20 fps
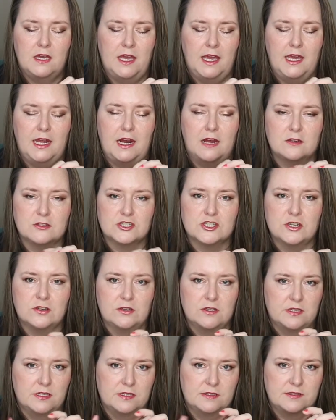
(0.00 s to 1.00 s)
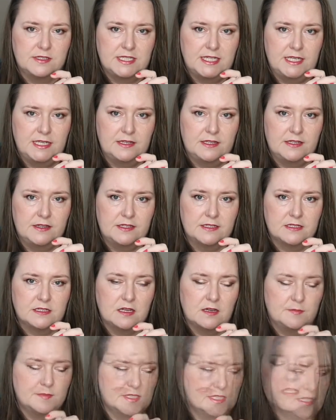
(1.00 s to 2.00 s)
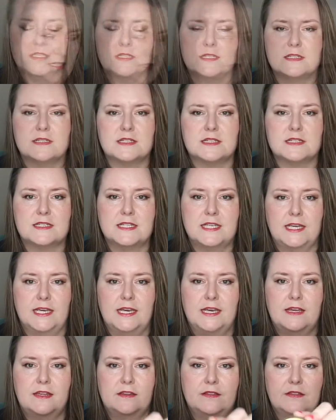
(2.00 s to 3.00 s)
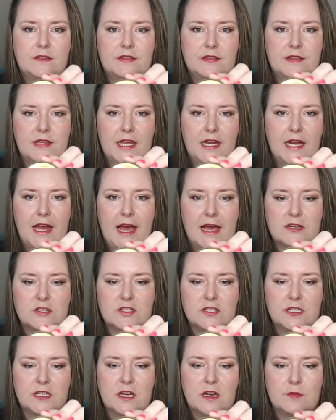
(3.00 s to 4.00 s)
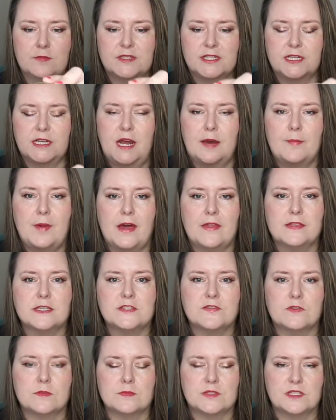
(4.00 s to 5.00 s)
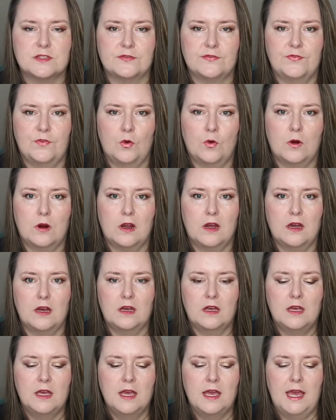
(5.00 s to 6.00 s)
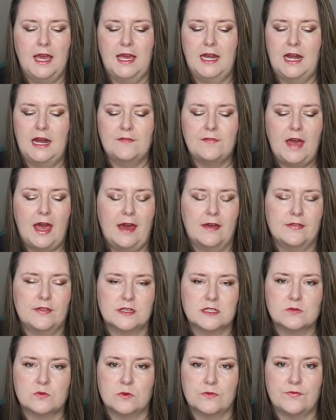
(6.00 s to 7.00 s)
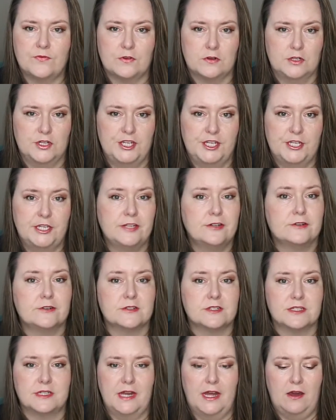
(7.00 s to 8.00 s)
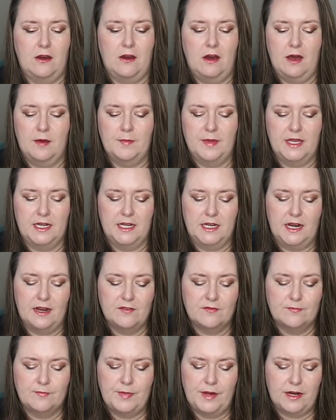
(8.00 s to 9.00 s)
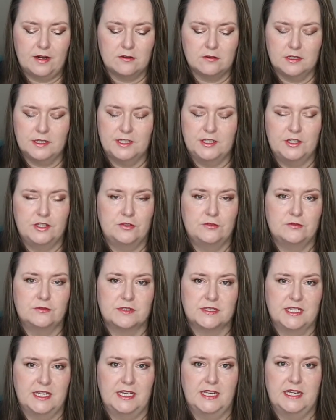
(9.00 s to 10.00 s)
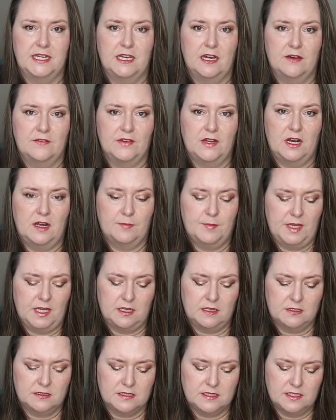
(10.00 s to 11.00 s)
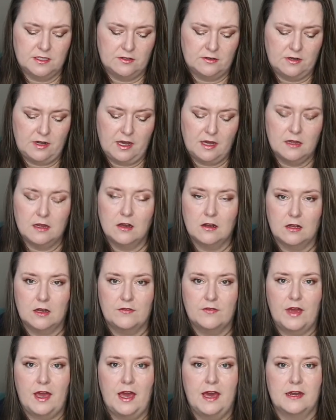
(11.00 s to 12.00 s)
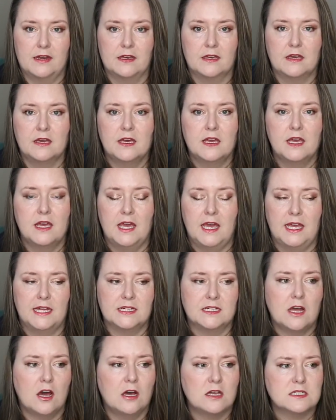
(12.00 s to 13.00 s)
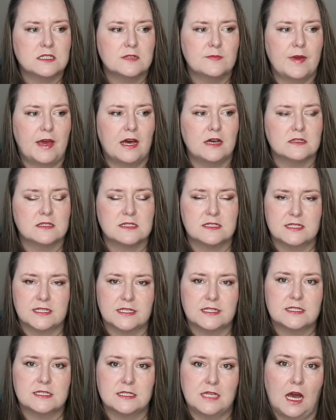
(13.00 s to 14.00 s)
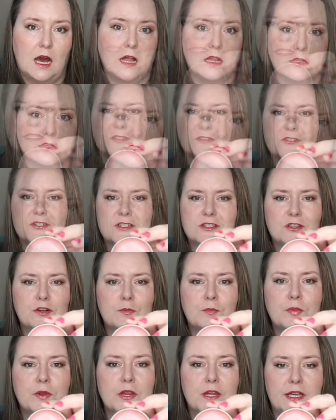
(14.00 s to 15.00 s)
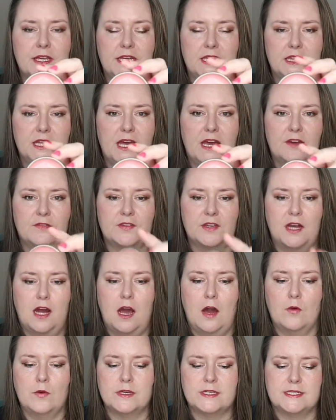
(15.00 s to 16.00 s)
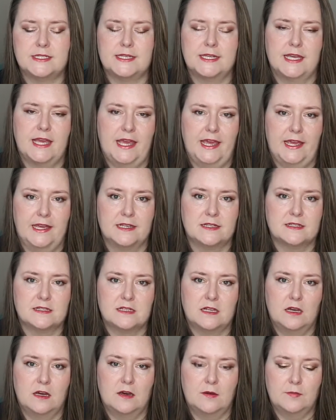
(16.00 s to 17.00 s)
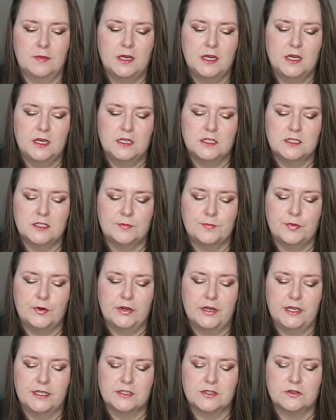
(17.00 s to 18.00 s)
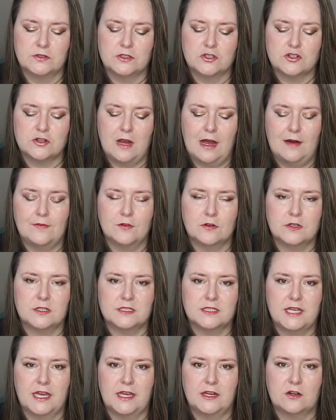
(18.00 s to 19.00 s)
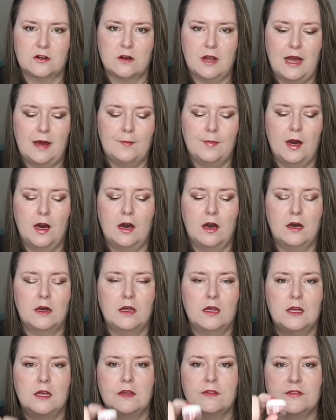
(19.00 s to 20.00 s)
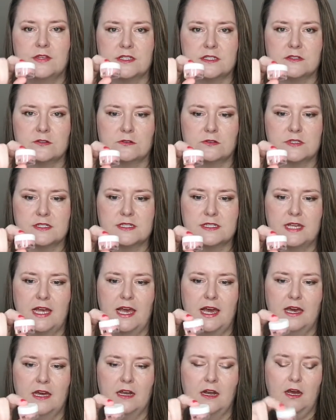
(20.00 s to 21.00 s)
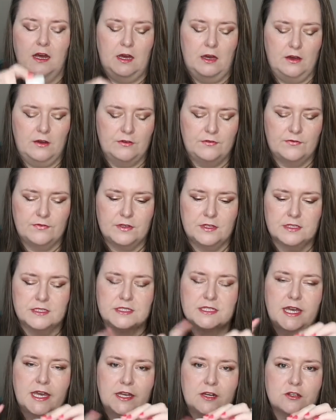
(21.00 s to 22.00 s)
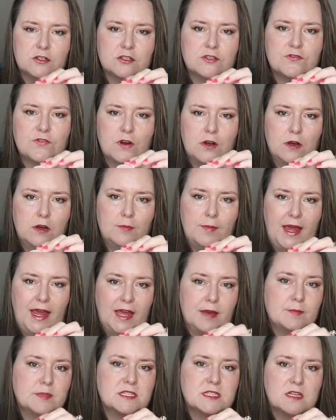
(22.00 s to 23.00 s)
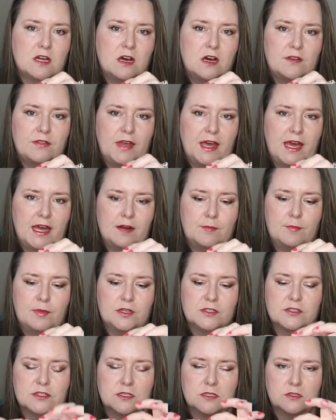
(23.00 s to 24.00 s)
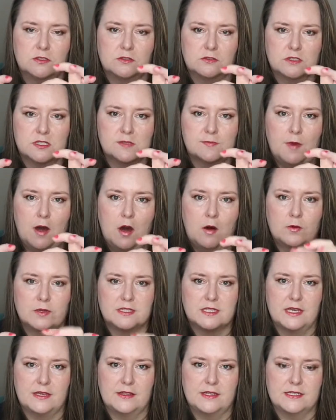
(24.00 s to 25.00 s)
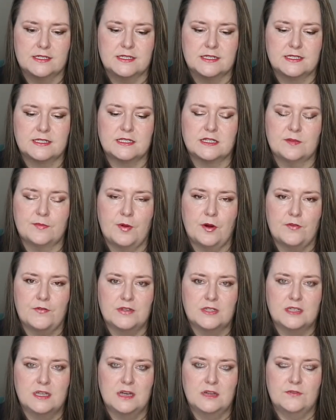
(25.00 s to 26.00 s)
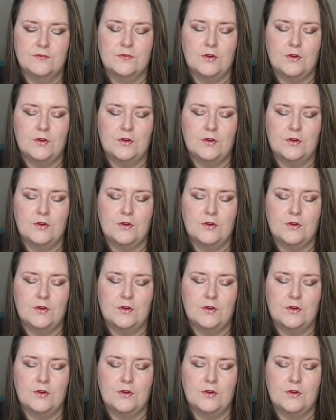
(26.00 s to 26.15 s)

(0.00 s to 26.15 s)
and I'll show you the tin that this comes in. This is the tin that it actually comes in. I buy this from Sephora, and I've had this one for years now. I mean, and I've barely used any of it. I mean, considering how long I've had it. It cost about $6. There's still plenty left, and I always decant some to put into a travel container. I bought this little set of containers from Amazon. They had a bunch of the little small ones like this. This is the perfect size